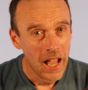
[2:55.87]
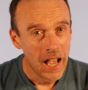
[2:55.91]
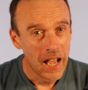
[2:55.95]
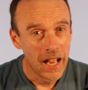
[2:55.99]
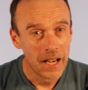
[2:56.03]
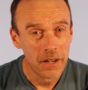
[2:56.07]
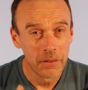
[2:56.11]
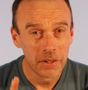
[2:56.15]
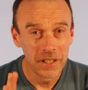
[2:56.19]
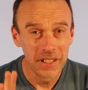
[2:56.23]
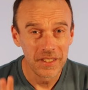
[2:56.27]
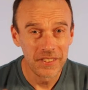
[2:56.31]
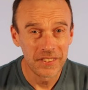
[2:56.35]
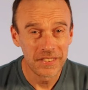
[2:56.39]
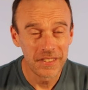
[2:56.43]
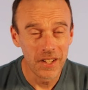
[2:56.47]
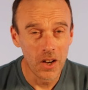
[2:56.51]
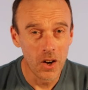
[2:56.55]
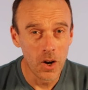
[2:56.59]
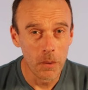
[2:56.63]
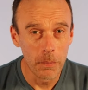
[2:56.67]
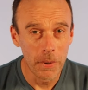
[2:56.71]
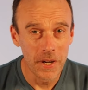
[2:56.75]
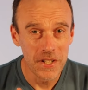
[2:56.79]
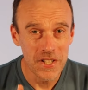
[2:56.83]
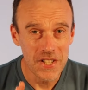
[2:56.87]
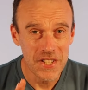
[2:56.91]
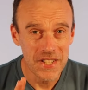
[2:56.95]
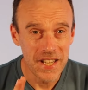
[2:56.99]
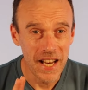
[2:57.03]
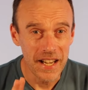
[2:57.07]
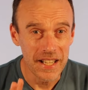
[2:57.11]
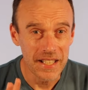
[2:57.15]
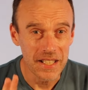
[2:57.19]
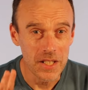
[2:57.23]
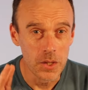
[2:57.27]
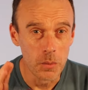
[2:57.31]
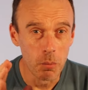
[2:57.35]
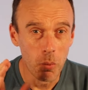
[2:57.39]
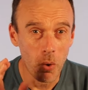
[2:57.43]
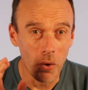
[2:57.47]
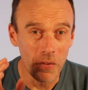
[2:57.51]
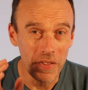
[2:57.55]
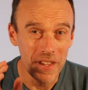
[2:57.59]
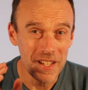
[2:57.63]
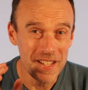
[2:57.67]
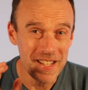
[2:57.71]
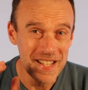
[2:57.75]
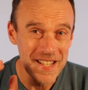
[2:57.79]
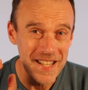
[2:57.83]
And I'm going to start by just telling you
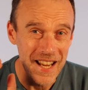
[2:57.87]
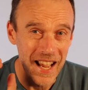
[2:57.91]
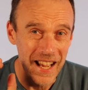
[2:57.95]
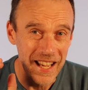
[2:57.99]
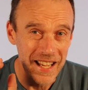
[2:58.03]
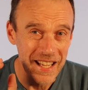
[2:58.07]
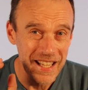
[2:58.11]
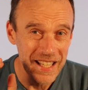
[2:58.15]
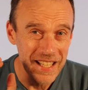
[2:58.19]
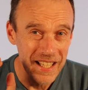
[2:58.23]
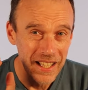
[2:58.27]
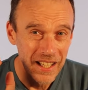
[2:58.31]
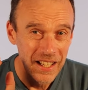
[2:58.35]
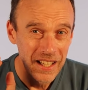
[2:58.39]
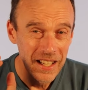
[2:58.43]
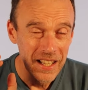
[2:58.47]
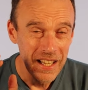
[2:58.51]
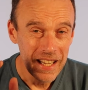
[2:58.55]
what they say